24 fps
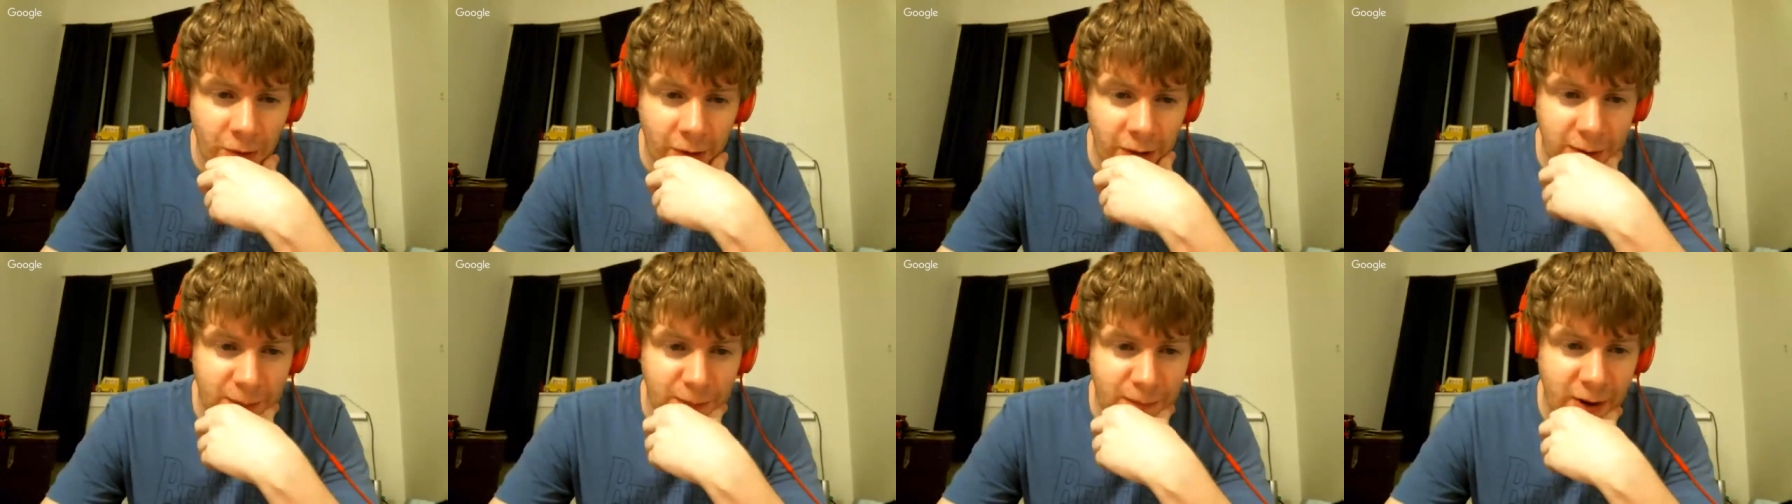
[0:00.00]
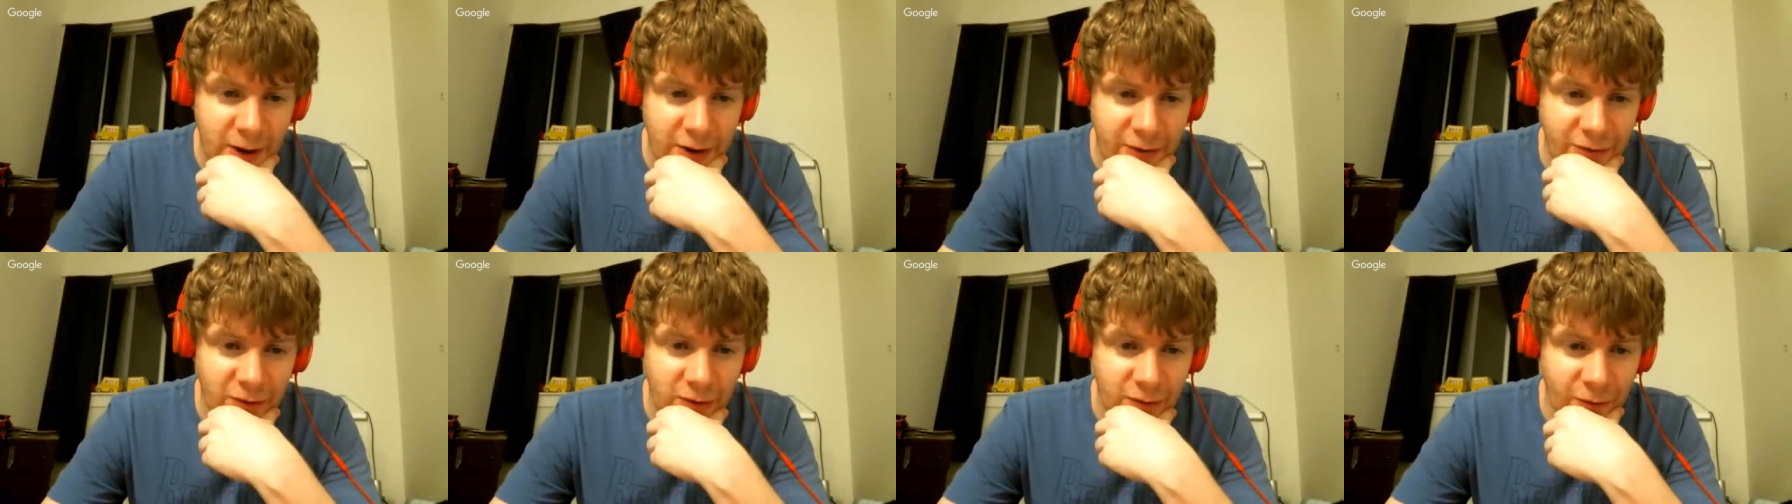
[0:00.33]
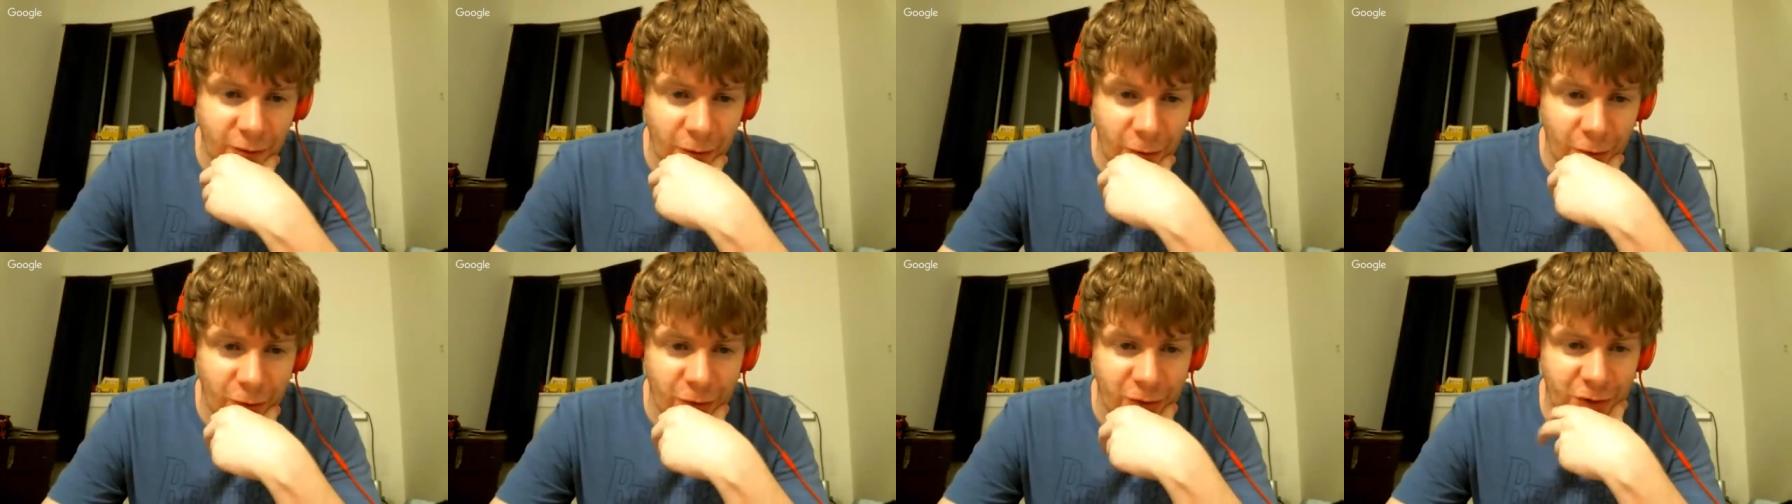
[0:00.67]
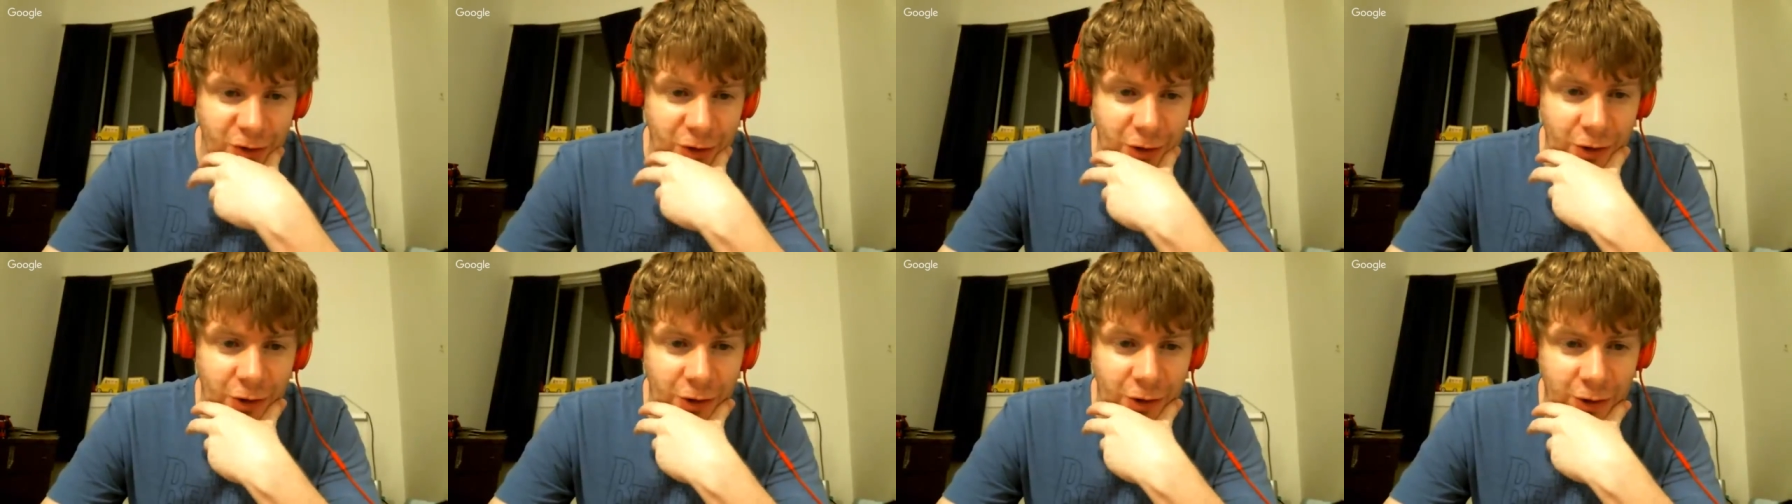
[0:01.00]
he played Mason
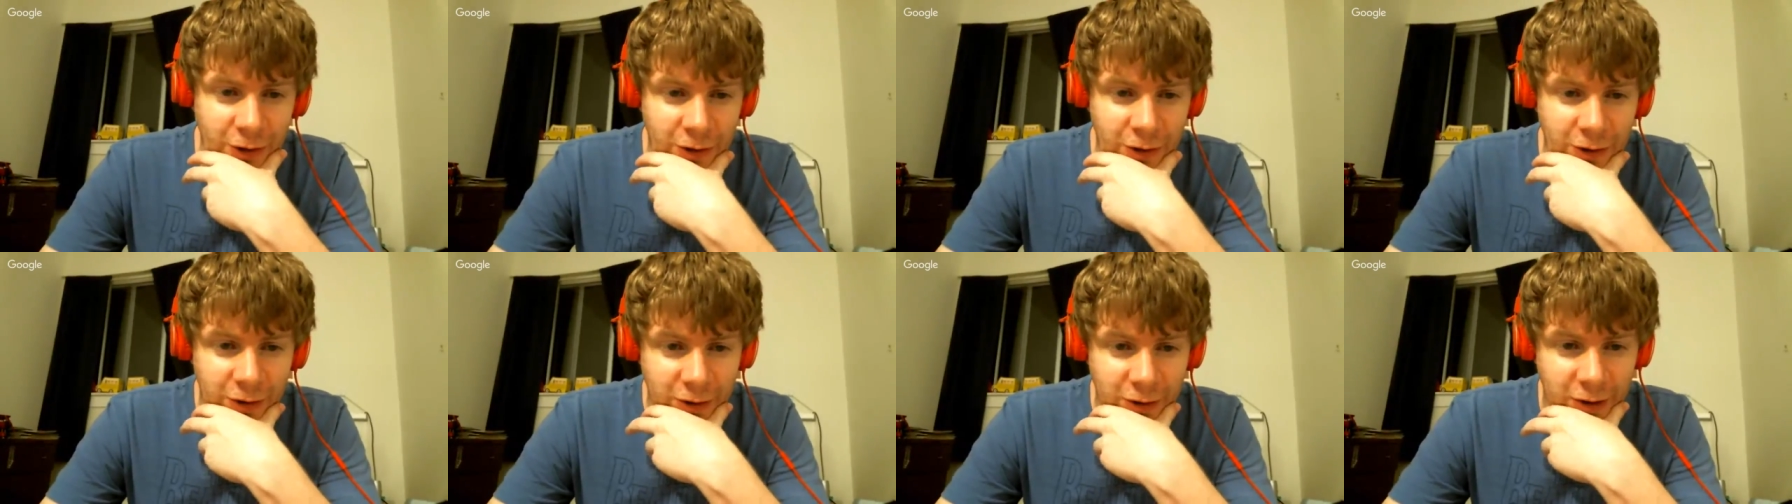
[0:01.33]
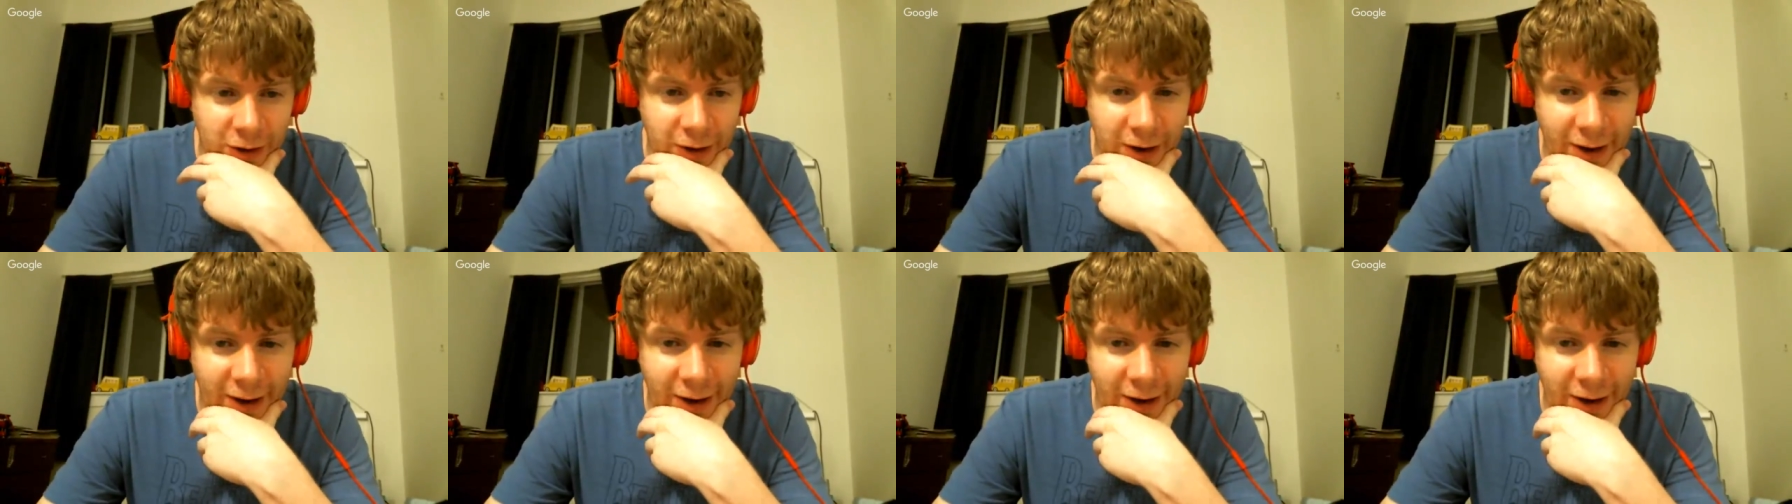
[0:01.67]
Verger in